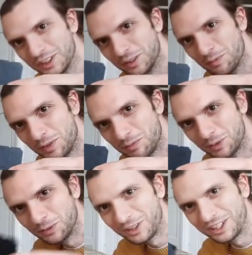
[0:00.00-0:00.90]
people
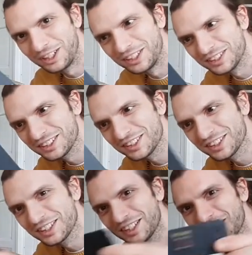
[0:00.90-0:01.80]
what it is.
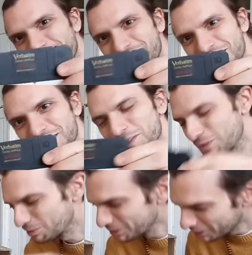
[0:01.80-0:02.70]
So
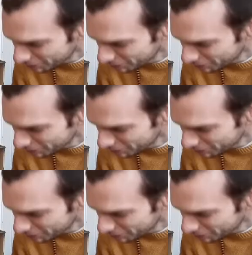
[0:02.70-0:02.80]
maybe they